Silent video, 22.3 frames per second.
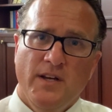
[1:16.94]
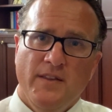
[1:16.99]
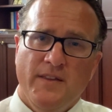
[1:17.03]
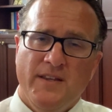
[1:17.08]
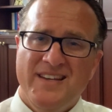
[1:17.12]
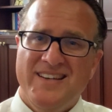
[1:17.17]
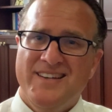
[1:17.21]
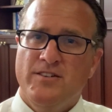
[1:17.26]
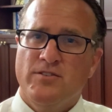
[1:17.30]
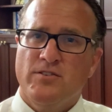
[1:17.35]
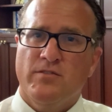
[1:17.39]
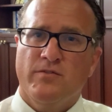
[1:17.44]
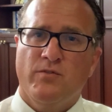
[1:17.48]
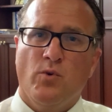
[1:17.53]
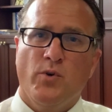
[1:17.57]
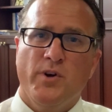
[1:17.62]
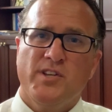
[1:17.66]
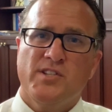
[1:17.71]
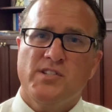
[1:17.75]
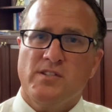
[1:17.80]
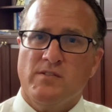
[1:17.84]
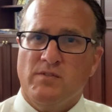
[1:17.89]
The Inner
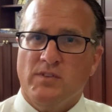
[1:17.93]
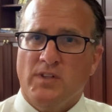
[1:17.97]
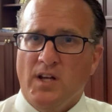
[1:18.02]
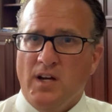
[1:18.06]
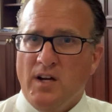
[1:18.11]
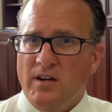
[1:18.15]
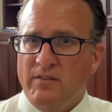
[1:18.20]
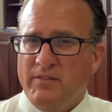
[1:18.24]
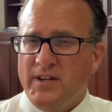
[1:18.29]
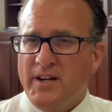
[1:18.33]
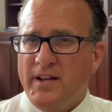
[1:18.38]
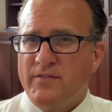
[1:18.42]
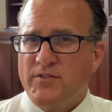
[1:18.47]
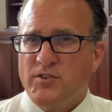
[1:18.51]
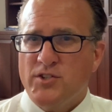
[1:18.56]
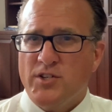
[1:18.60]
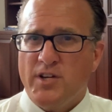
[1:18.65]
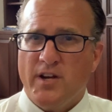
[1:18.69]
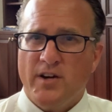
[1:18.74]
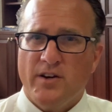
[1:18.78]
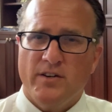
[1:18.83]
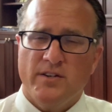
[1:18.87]
Voice of Love, and I've
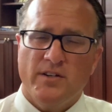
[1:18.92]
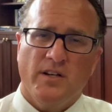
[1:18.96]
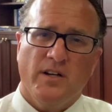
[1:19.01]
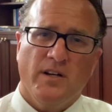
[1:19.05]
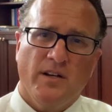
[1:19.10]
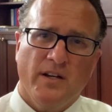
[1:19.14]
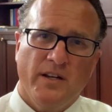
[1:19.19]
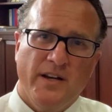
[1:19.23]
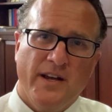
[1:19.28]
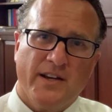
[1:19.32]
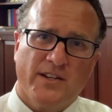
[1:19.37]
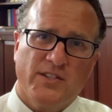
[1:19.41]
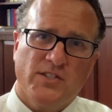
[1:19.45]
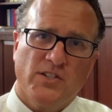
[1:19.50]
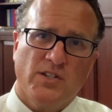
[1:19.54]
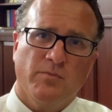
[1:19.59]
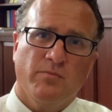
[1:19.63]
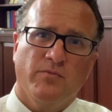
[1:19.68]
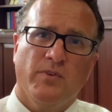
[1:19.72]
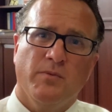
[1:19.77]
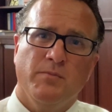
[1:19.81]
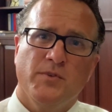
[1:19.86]
shared an
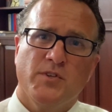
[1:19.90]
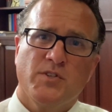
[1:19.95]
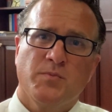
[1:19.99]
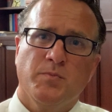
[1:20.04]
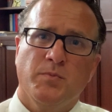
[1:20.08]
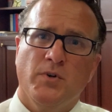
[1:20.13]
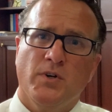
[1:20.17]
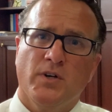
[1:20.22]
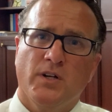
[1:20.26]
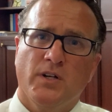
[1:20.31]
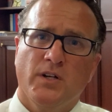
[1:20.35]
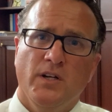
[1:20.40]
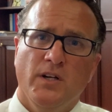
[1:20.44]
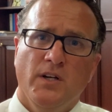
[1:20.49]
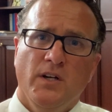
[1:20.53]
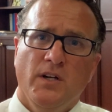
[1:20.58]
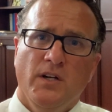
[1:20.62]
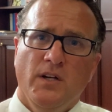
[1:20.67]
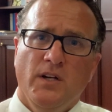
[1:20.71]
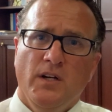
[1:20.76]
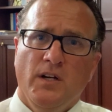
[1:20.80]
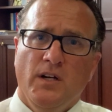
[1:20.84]
excerpt from this book
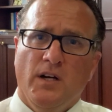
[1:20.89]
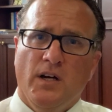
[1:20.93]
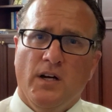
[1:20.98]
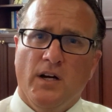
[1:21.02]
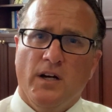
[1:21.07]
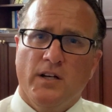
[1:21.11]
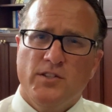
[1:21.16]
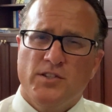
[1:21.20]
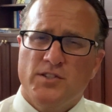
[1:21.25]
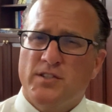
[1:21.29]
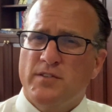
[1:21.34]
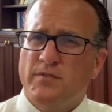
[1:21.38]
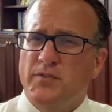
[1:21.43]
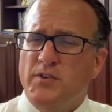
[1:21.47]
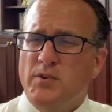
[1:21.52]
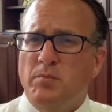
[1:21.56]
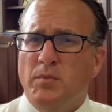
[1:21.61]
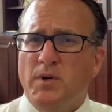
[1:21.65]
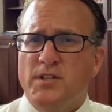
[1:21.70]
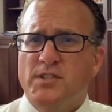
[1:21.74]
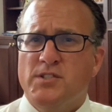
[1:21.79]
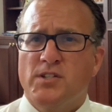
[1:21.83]
just a few
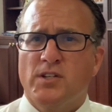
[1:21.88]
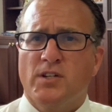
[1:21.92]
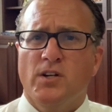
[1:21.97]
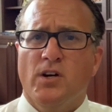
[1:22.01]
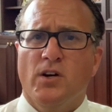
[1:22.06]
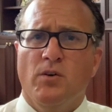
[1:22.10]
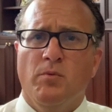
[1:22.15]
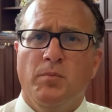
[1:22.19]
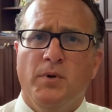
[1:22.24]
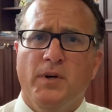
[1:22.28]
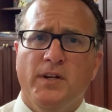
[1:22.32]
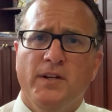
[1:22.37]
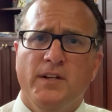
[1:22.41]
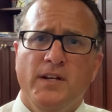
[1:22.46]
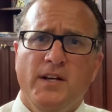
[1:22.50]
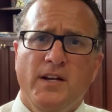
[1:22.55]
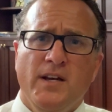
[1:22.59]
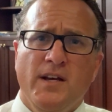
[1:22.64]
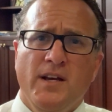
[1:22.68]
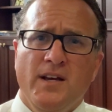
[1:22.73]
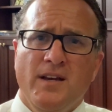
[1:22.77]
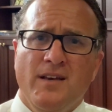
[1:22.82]
months ago, but
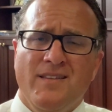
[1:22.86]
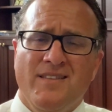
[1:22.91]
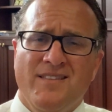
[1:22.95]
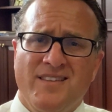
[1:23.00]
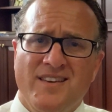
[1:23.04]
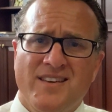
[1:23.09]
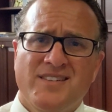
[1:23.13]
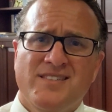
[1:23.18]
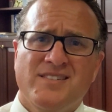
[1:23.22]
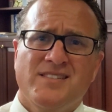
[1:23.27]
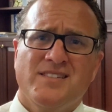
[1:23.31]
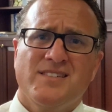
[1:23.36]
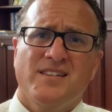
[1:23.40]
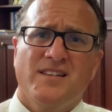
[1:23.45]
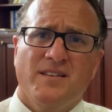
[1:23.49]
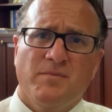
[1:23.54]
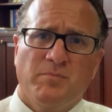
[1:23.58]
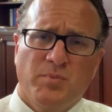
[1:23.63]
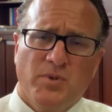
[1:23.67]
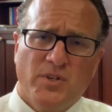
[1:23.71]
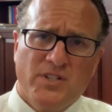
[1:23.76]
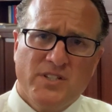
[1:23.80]
this
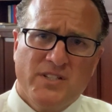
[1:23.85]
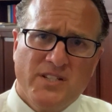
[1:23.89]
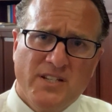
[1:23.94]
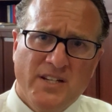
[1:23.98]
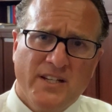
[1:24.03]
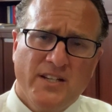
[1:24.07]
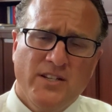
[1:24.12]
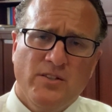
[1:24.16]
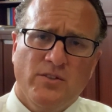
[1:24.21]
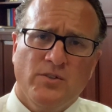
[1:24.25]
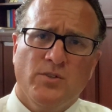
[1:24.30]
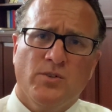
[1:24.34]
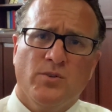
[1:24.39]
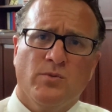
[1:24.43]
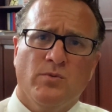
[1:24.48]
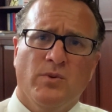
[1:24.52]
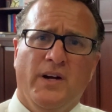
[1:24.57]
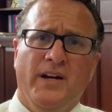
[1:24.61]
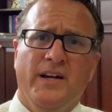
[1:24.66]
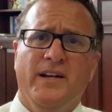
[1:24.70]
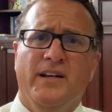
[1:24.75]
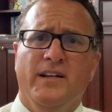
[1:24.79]
particular
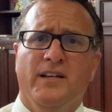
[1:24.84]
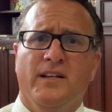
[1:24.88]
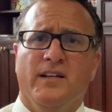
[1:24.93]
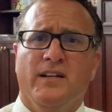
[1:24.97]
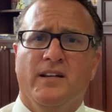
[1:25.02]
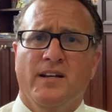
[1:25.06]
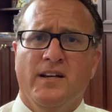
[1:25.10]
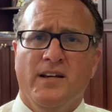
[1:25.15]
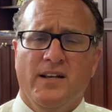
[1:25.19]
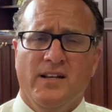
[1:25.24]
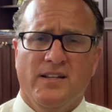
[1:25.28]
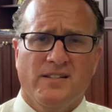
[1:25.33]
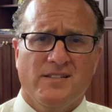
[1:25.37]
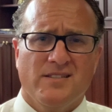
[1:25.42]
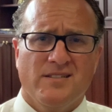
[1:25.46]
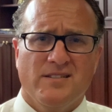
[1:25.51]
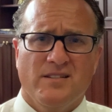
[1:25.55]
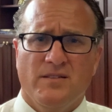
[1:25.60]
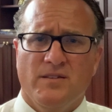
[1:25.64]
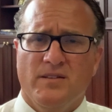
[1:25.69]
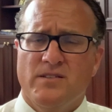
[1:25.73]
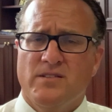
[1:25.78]
writing
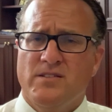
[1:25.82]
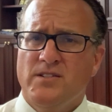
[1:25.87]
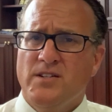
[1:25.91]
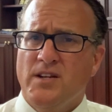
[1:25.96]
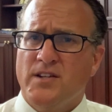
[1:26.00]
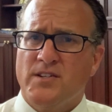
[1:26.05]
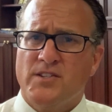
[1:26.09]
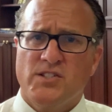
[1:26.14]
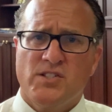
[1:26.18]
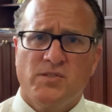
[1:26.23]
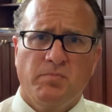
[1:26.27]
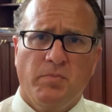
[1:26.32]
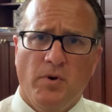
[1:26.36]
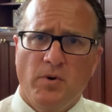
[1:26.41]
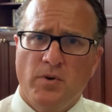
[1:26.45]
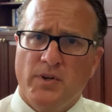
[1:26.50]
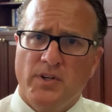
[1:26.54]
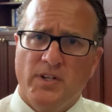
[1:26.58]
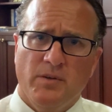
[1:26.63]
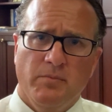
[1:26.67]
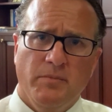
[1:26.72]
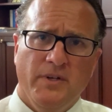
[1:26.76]
has just
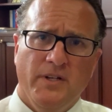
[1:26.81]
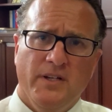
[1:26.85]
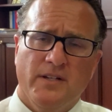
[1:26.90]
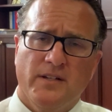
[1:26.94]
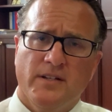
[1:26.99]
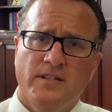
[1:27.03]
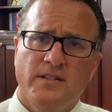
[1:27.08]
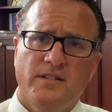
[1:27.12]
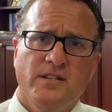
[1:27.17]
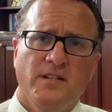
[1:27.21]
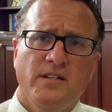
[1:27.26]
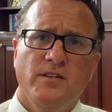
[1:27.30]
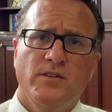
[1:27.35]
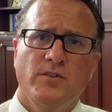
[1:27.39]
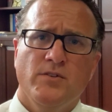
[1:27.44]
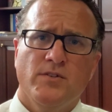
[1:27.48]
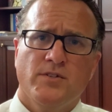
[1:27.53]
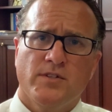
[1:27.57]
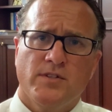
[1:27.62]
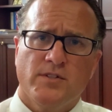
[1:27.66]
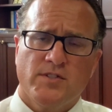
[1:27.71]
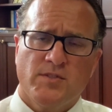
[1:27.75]
spoken to me and
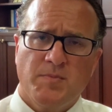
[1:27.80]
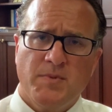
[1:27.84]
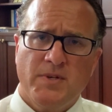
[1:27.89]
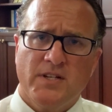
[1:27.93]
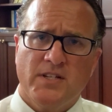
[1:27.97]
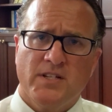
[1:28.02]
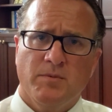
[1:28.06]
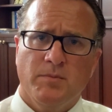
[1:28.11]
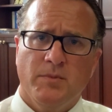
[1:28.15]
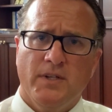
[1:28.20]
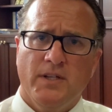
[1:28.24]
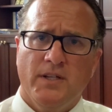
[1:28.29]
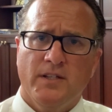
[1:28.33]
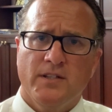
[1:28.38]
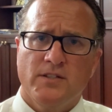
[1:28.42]
continues to speak to me.